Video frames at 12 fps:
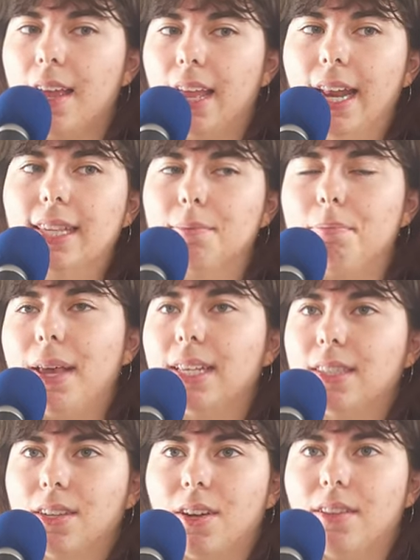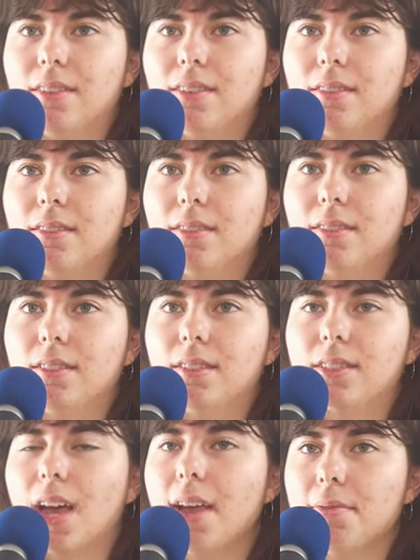it isn't based on
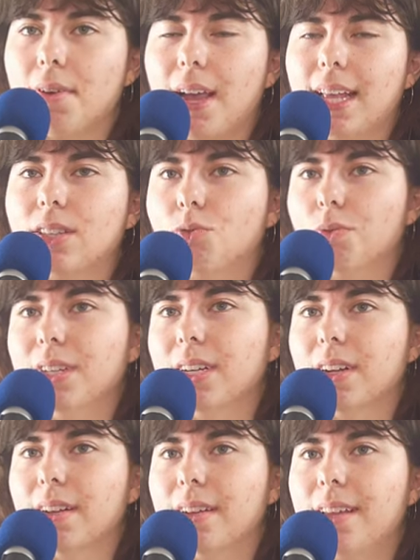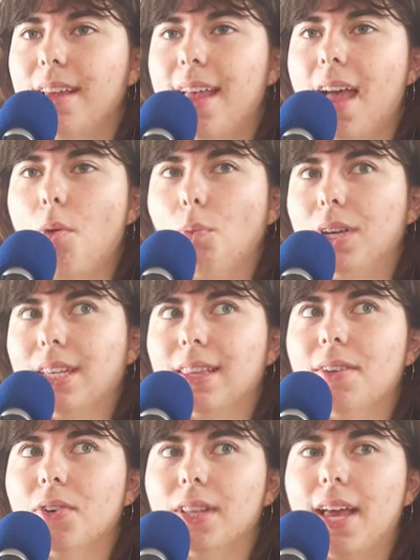sci-fi, it's real. Mm-hmm. And we can
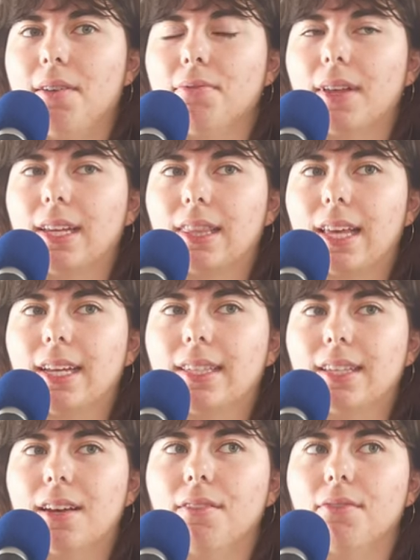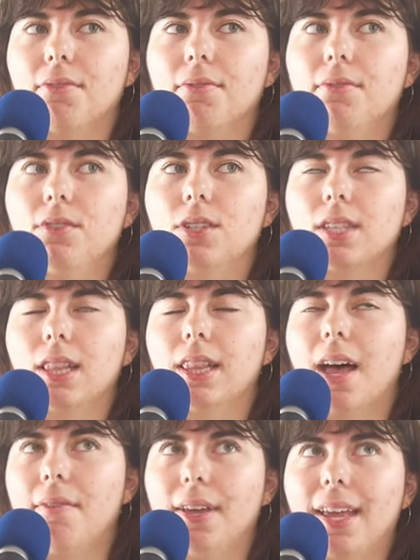live a life like this of just
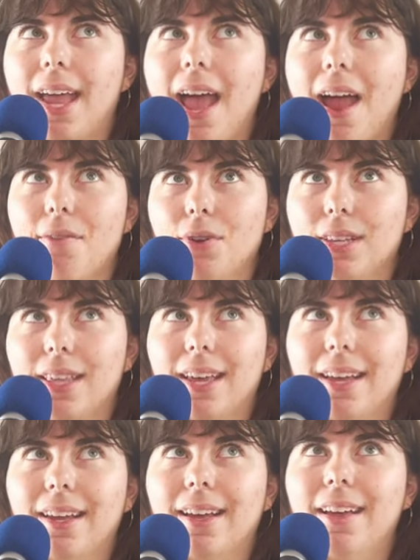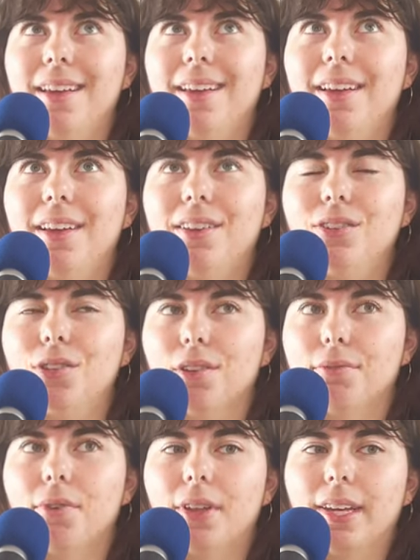loving everything to the
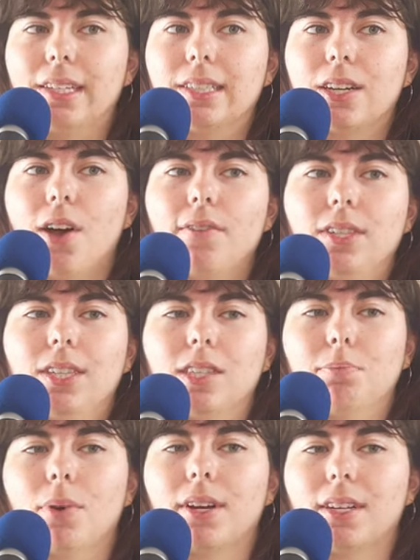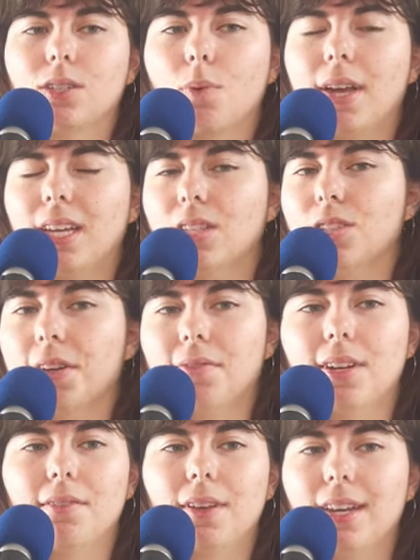fullest. And obviously this book is quite
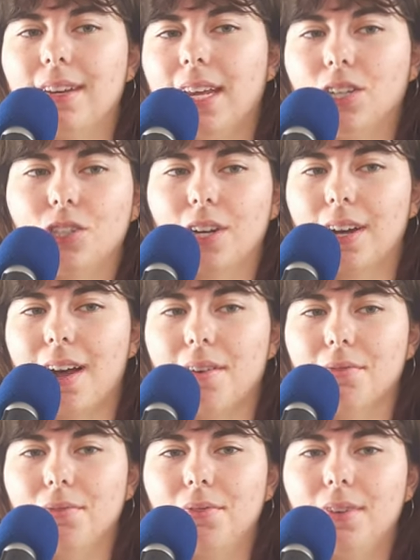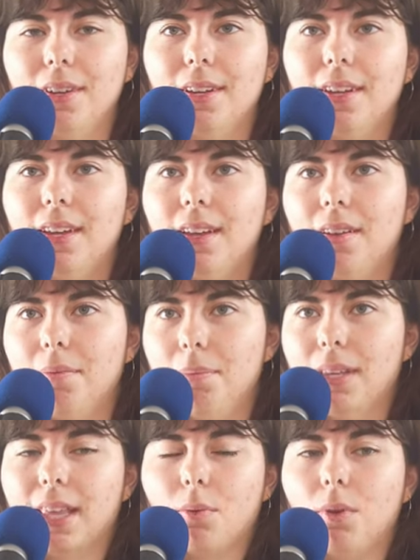conservative in nature of
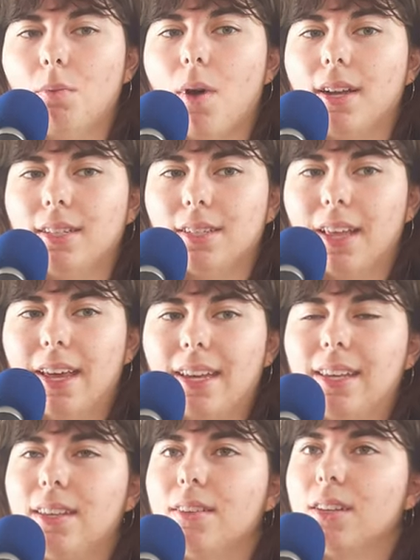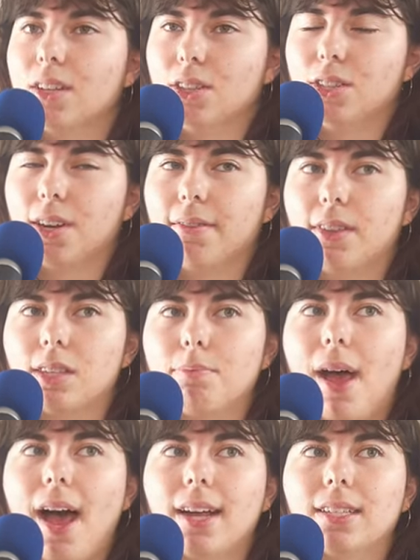being like, we want to, like, conserve this
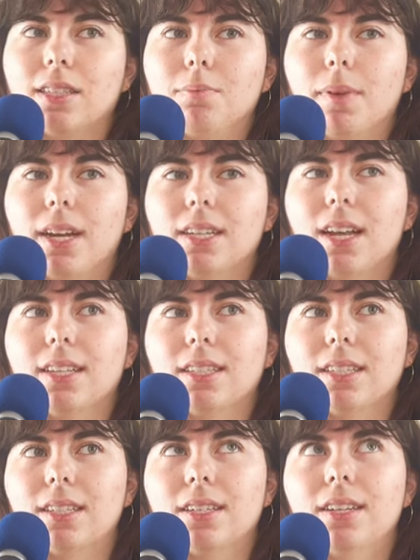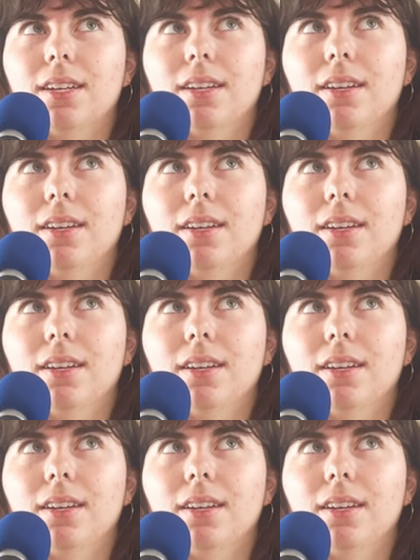past, but it doesn't...